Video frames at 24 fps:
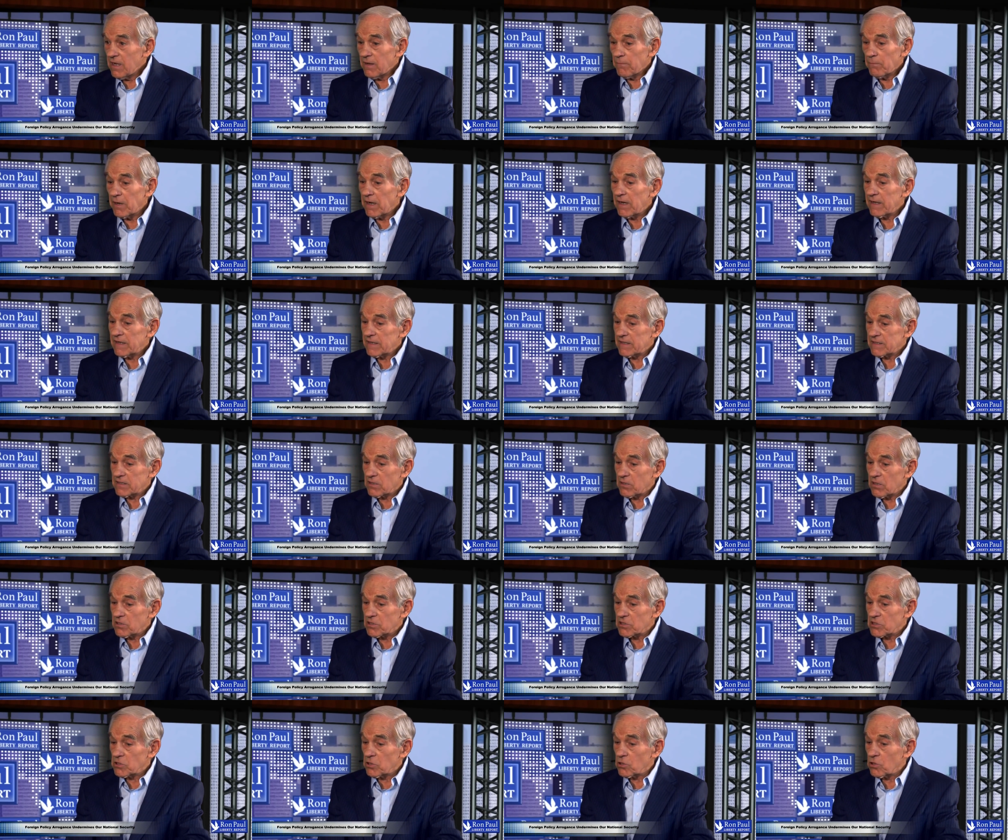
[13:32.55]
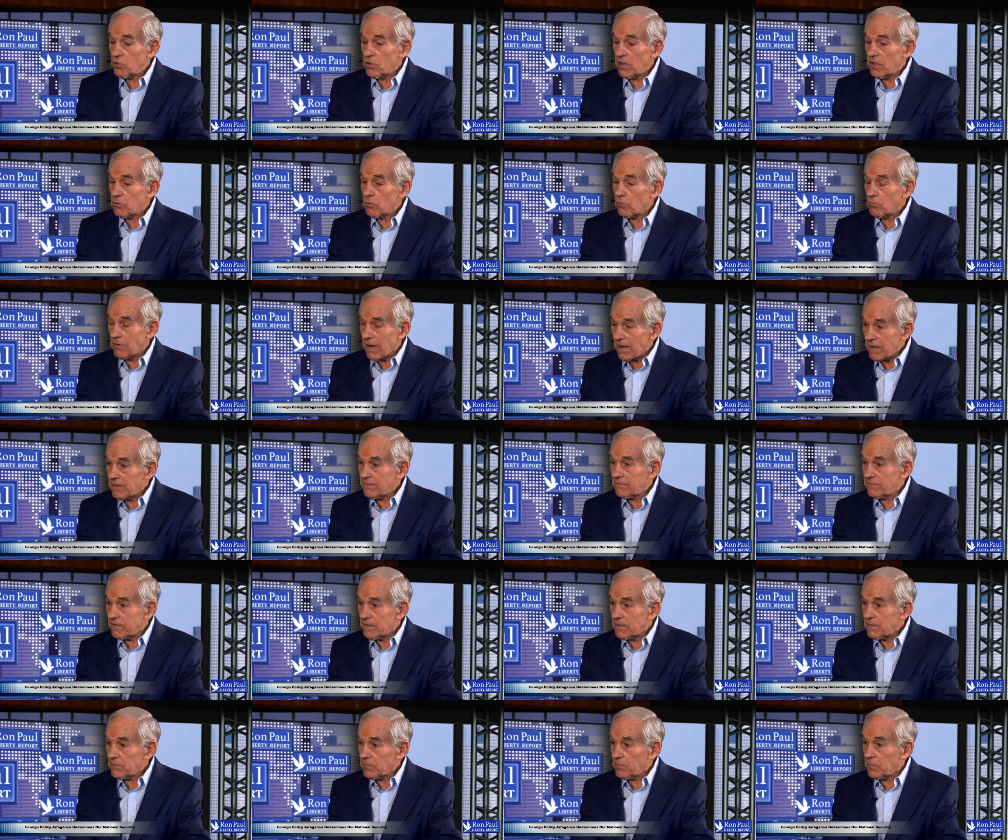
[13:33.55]
but it's also
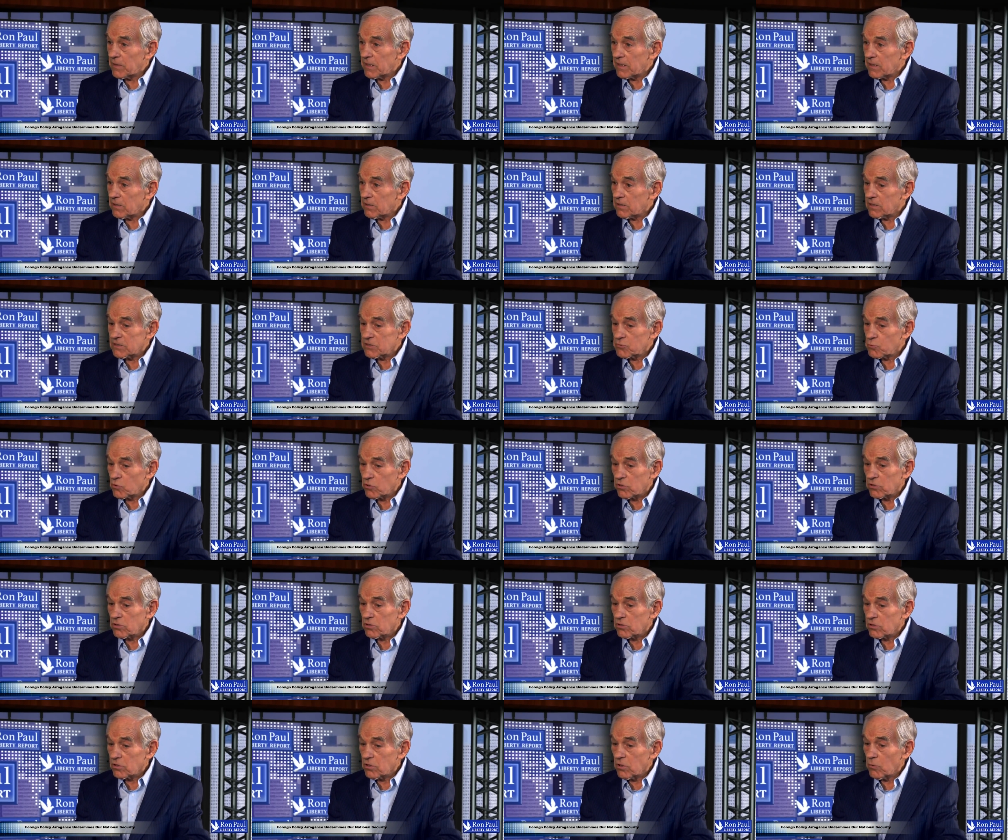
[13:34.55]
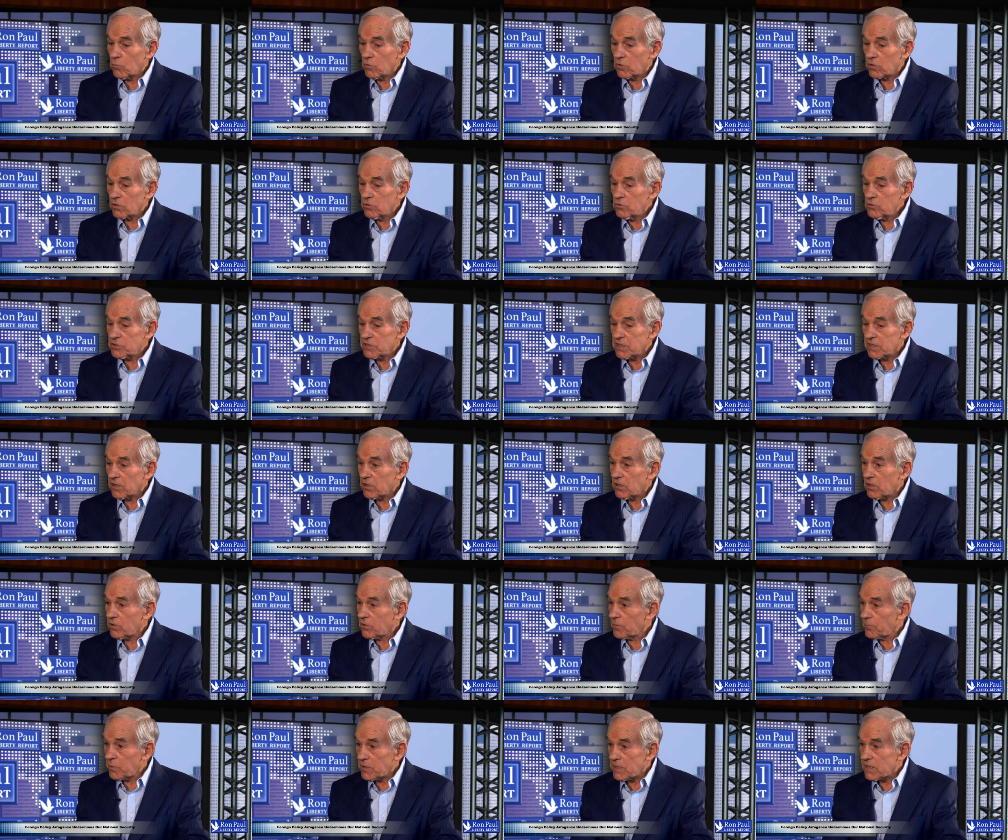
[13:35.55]
irrelevant because we're losing
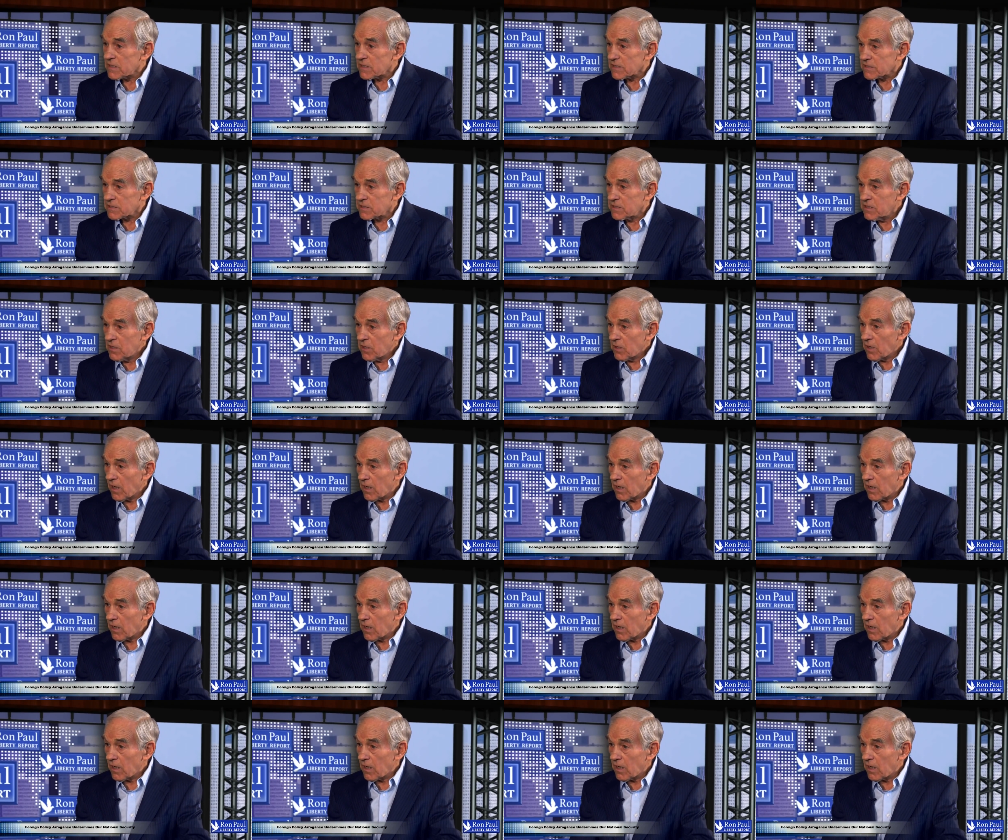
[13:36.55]
all the peace.